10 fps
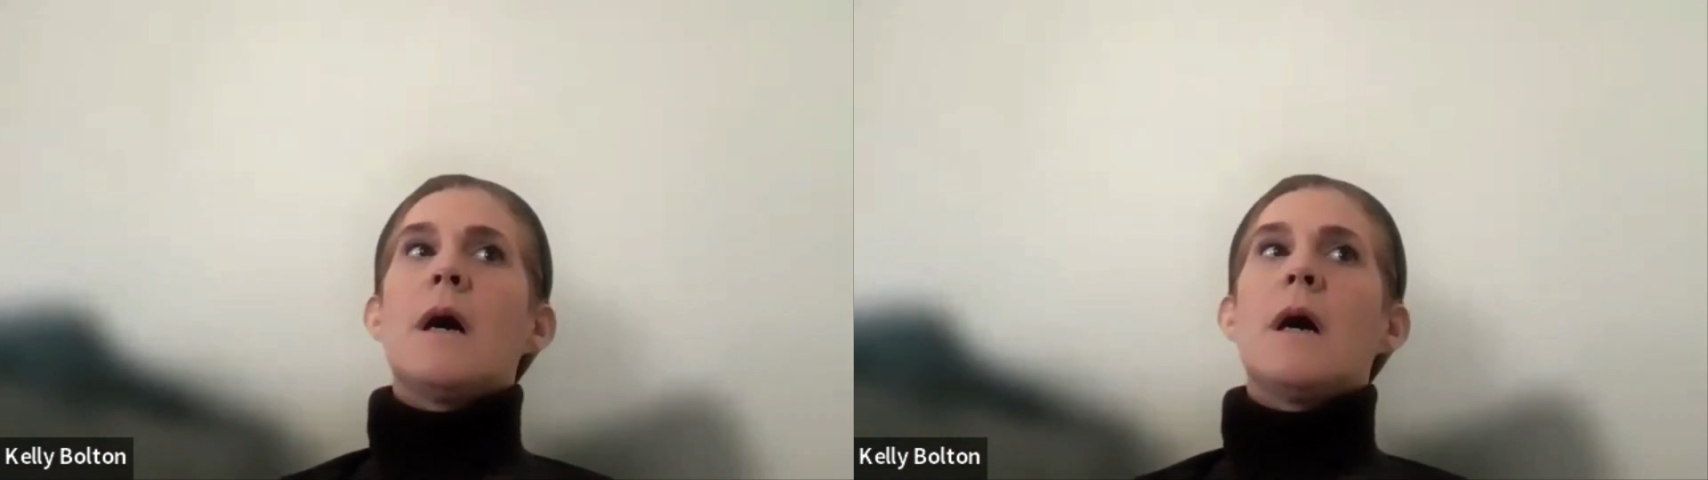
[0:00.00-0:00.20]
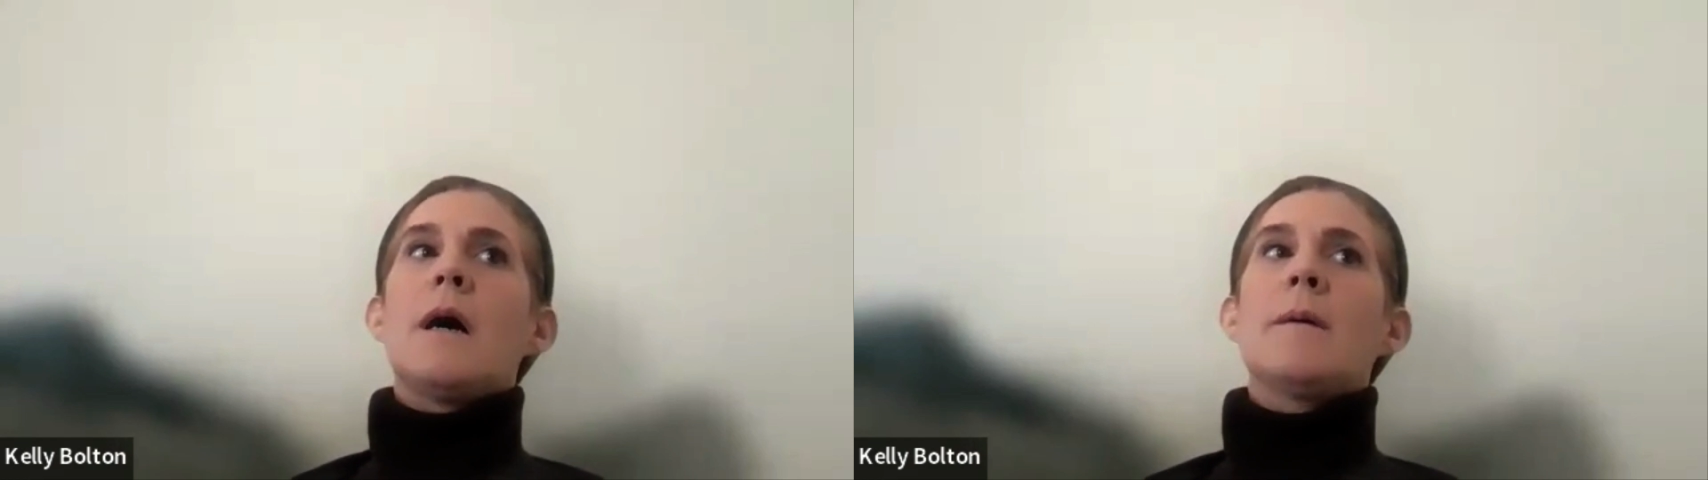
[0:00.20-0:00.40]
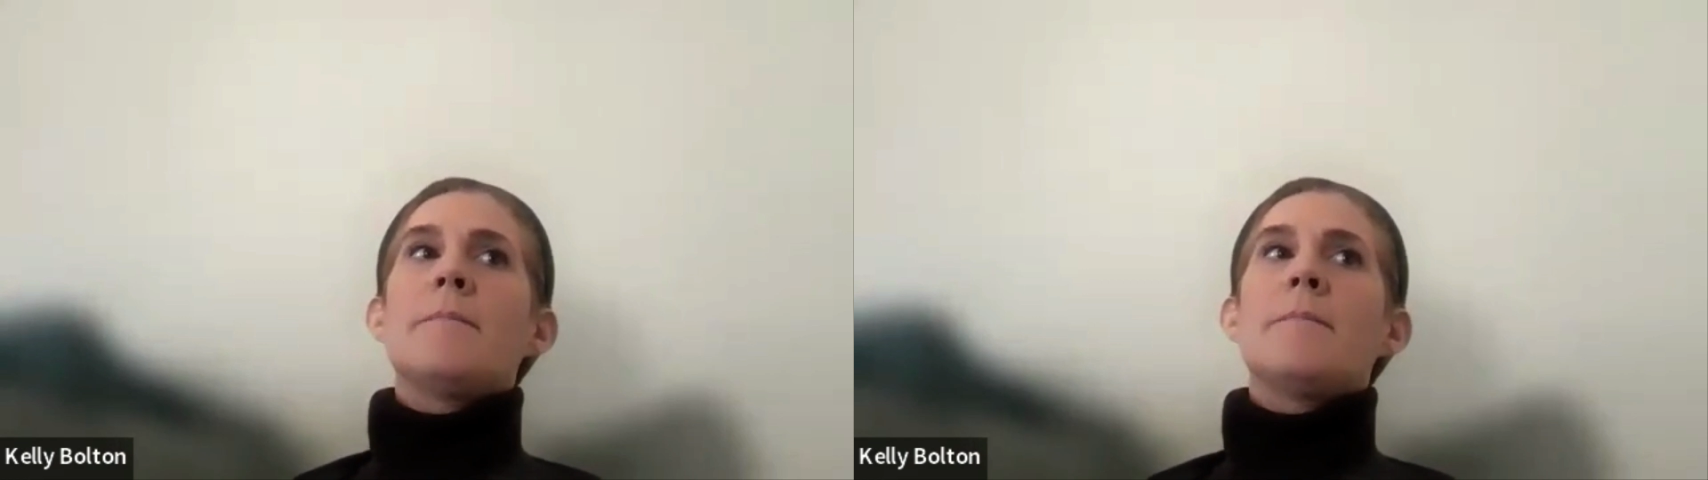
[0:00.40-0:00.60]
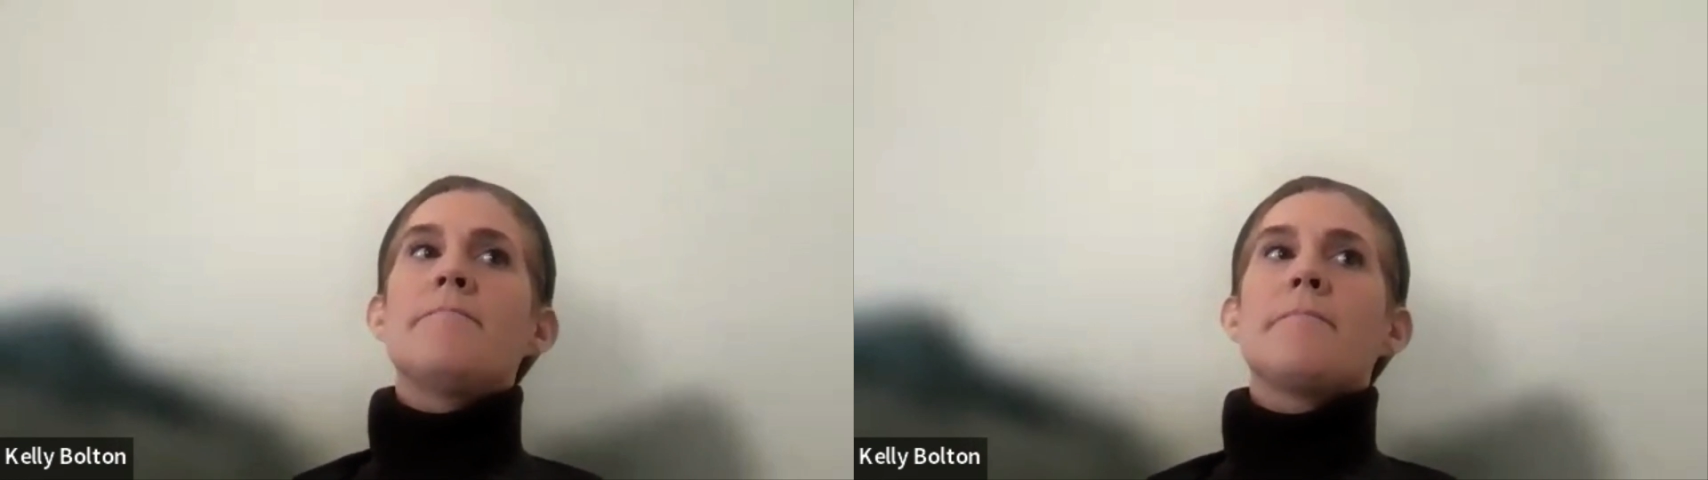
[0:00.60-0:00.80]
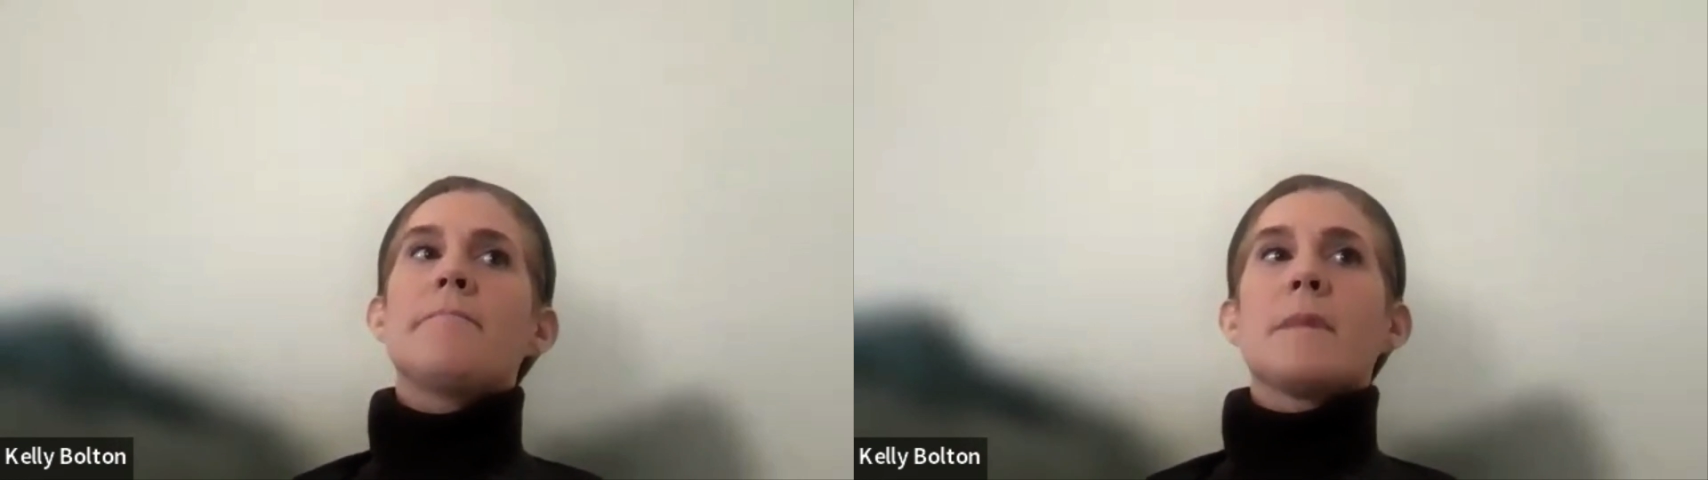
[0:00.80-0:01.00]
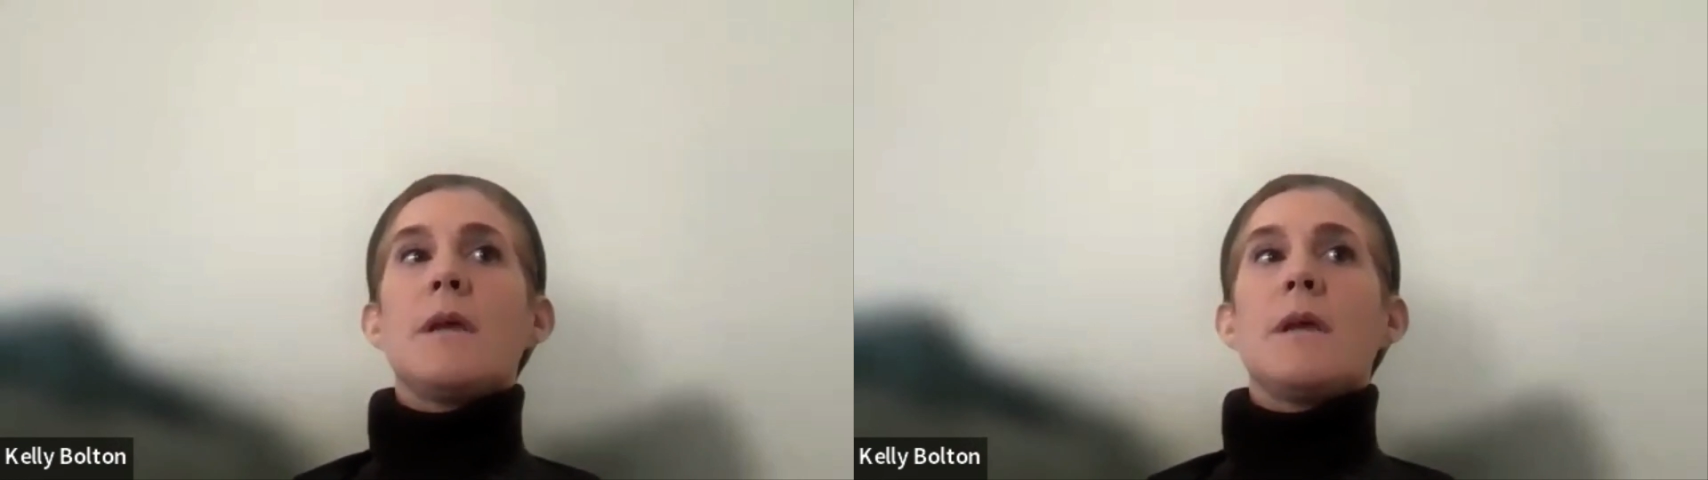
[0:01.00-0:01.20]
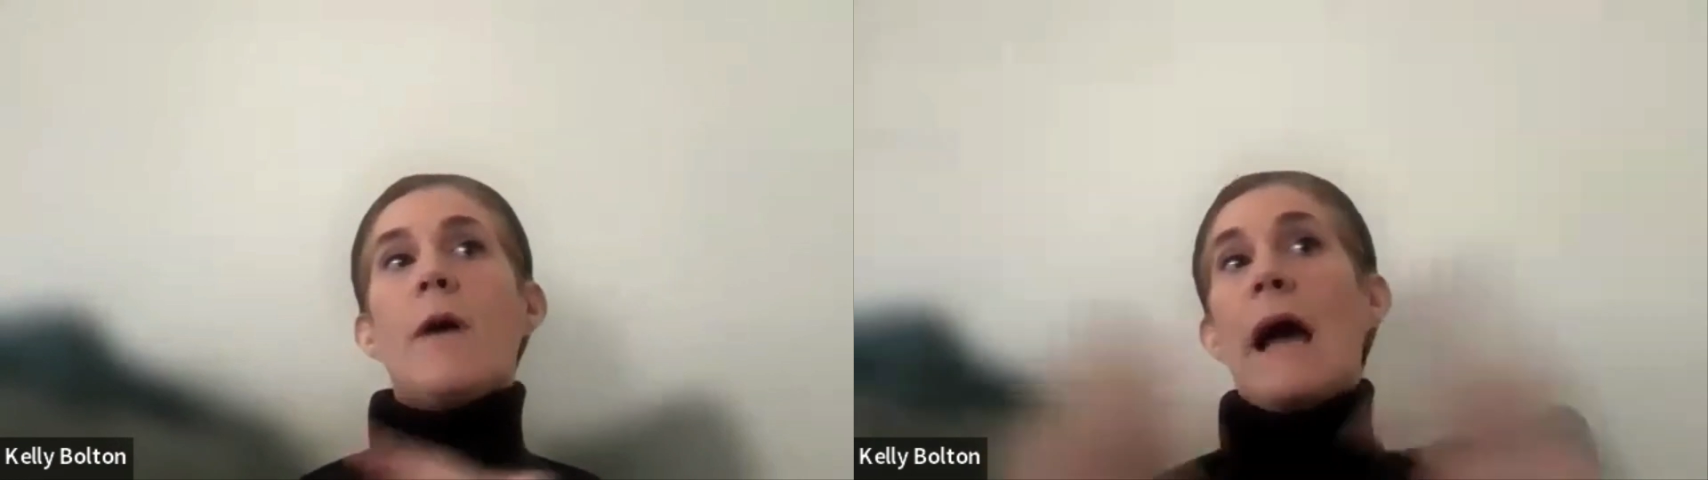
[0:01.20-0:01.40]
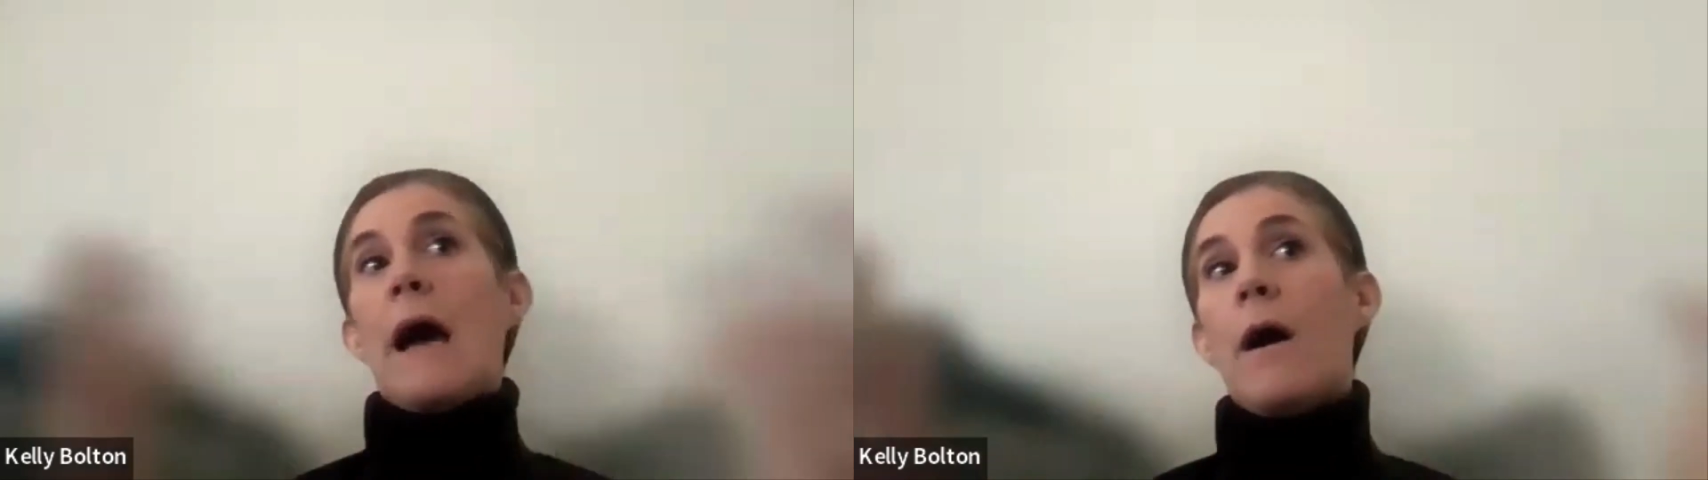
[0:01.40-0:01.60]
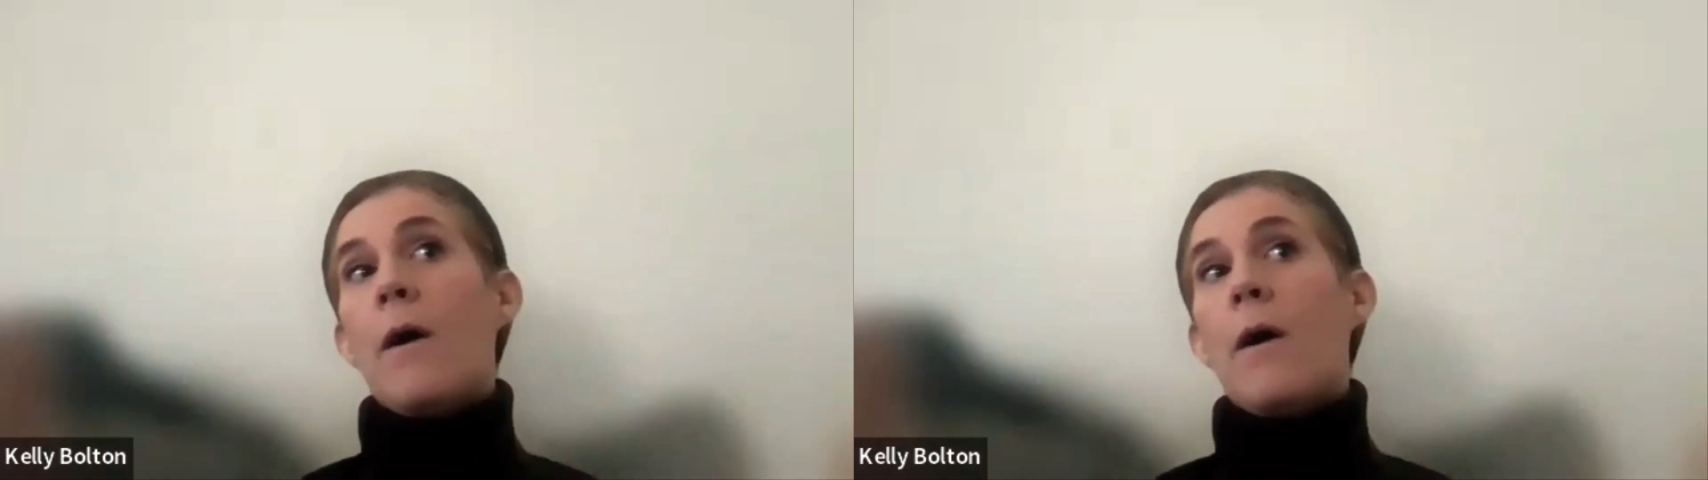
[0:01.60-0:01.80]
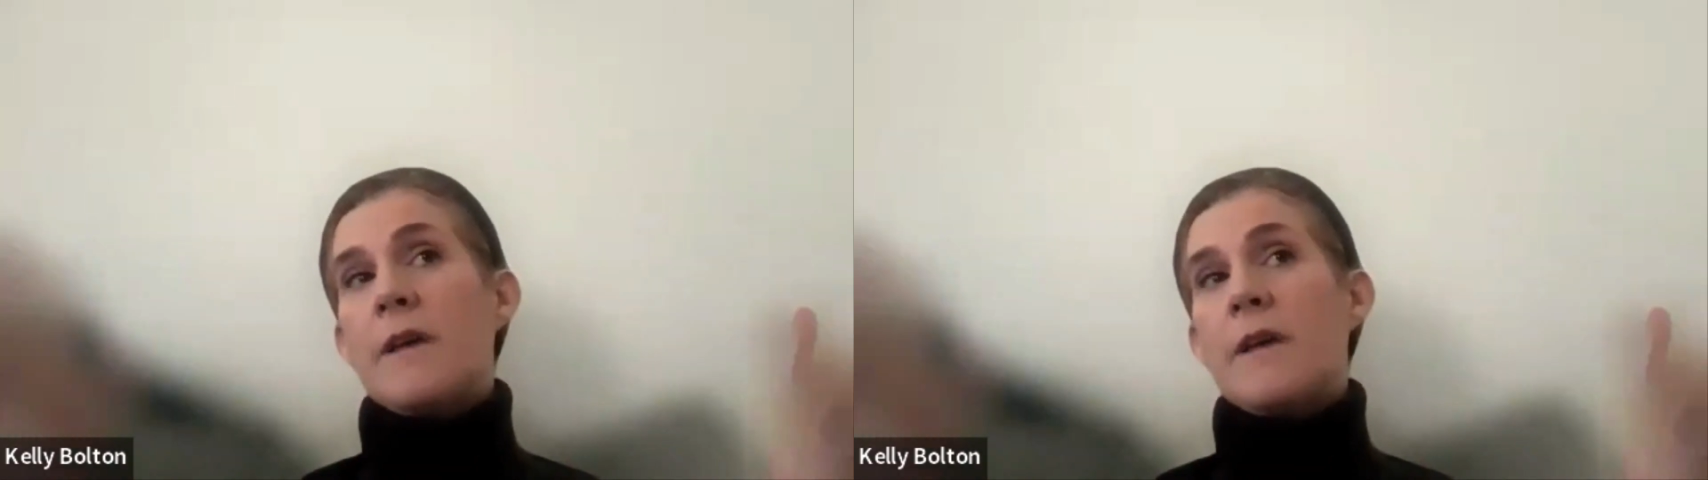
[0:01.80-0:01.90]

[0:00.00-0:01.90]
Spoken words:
how